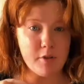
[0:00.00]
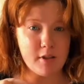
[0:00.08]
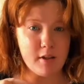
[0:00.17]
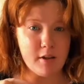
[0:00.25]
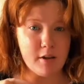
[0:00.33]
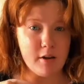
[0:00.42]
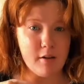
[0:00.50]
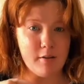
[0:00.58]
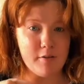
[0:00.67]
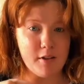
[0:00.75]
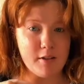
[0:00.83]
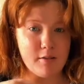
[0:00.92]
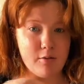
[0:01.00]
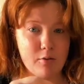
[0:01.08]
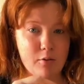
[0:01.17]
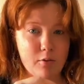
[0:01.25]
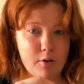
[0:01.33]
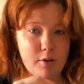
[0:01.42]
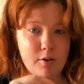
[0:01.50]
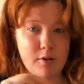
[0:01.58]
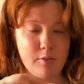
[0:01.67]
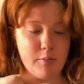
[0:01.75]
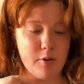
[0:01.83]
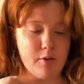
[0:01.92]
going to cut off these little corners
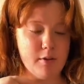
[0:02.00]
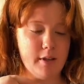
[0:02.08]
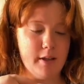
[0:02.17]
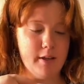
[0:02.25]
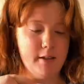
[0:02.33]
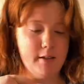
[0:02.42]
on both sides. So